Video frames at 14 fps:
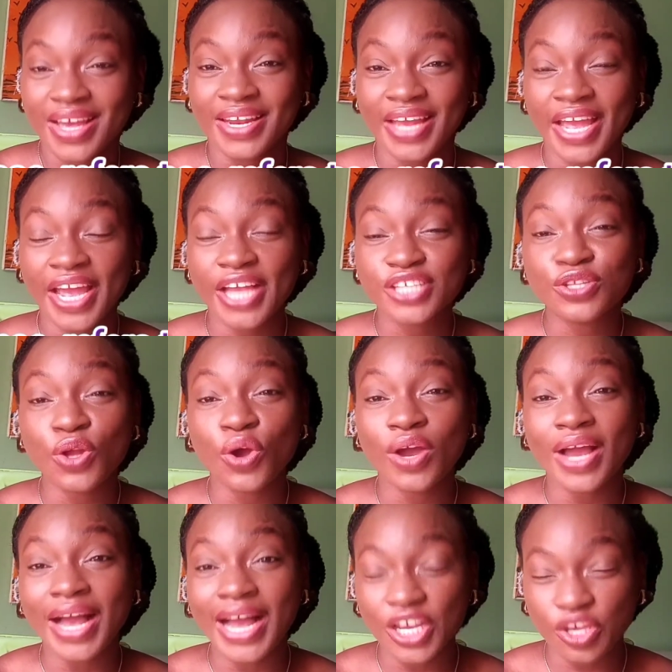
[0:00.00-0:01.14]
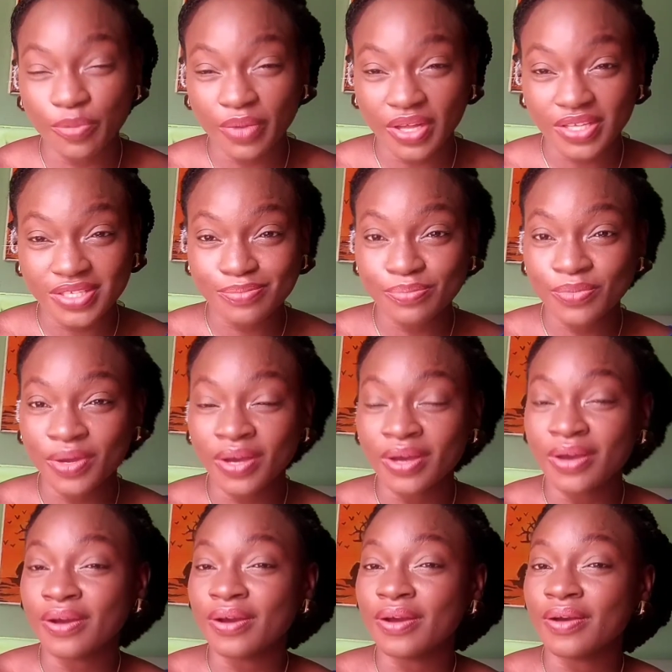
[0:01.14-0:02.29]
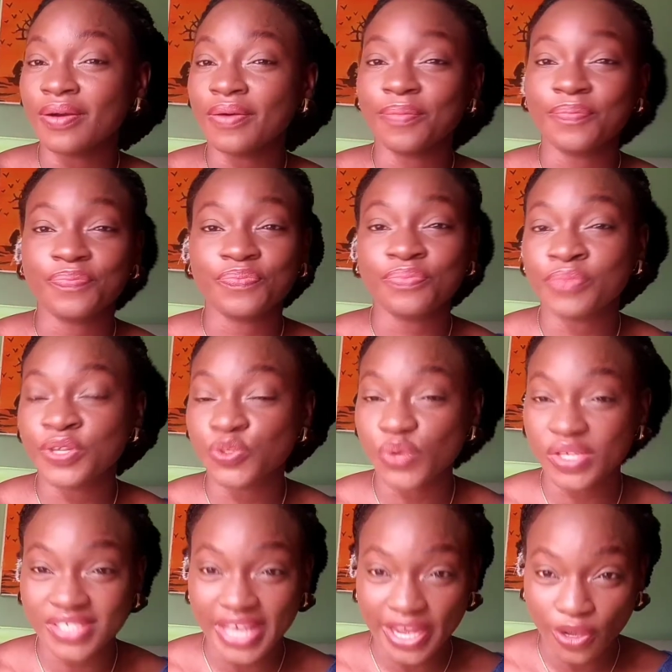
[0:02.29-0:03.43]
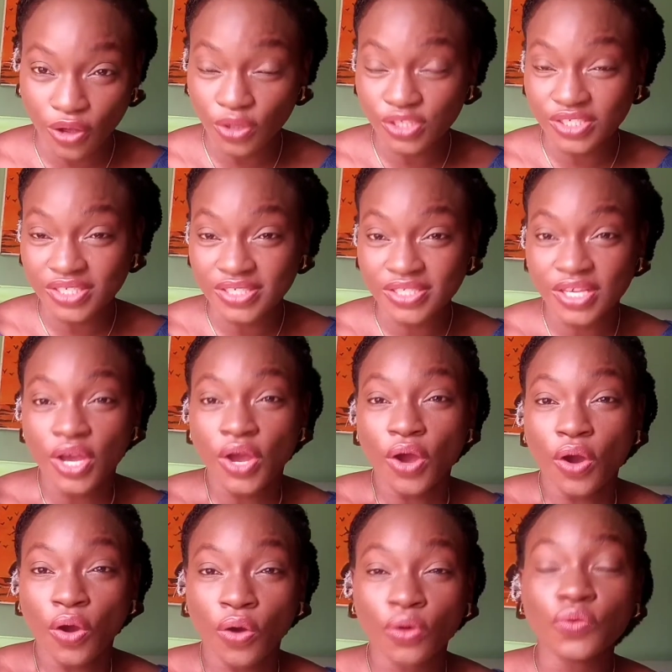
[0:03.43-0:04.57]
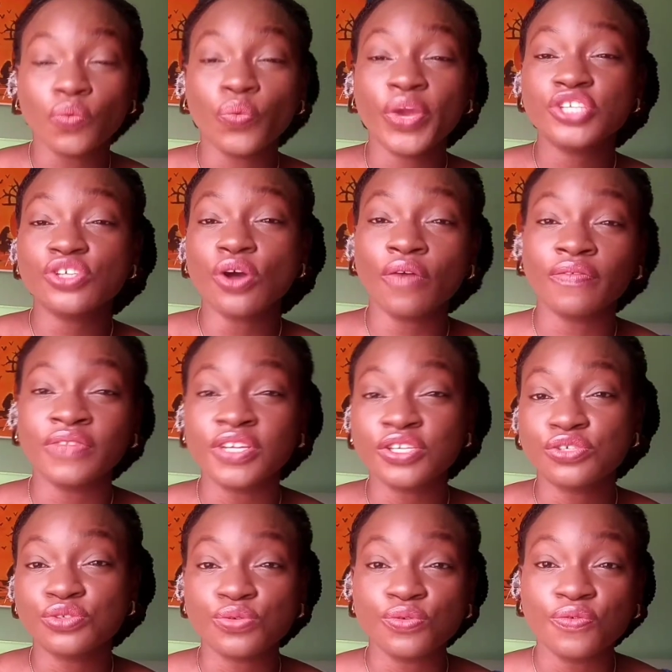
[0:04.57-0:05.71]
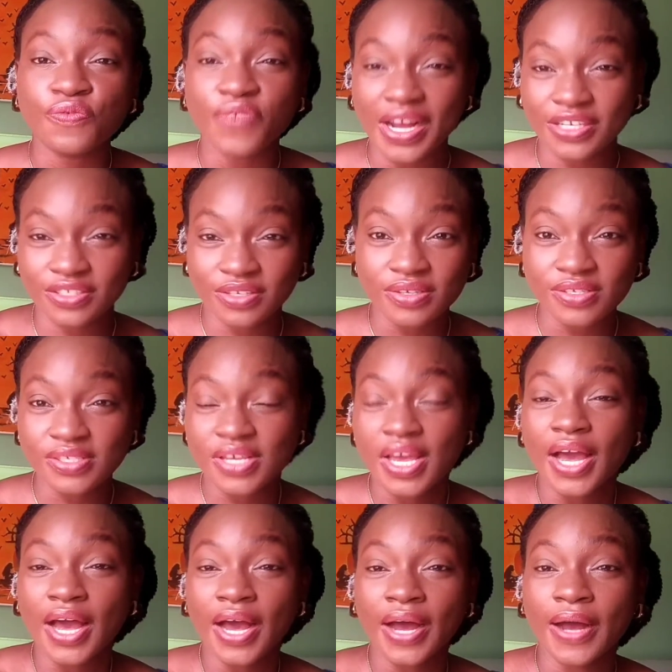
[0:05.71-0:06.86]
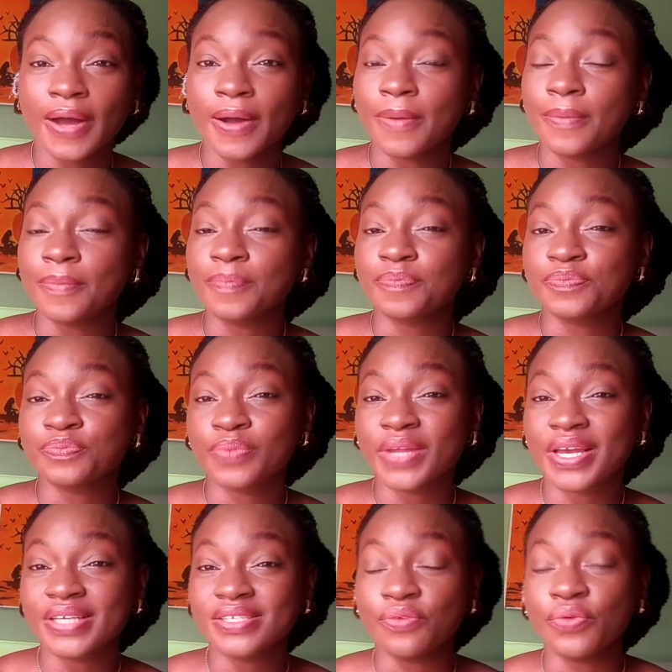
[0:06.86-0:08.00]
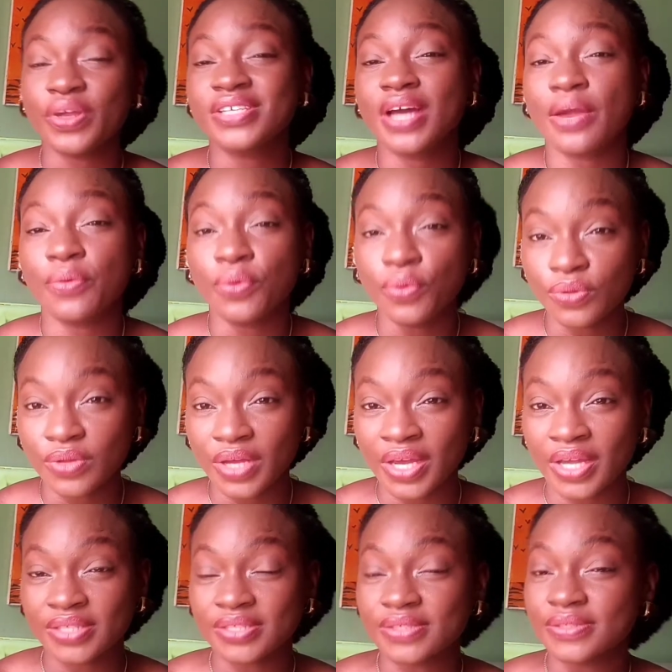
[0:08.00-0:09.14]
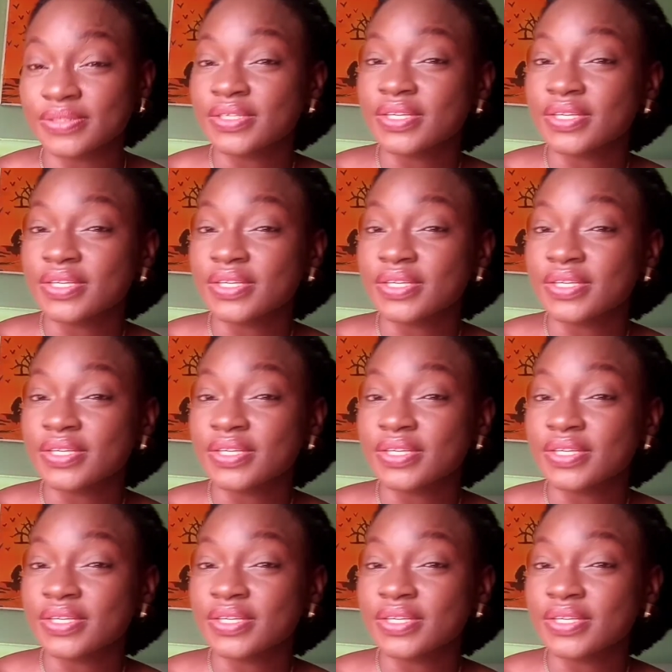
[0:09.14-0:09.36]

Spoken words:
age-long argument between psychologists on which of these two factors plays a greater role in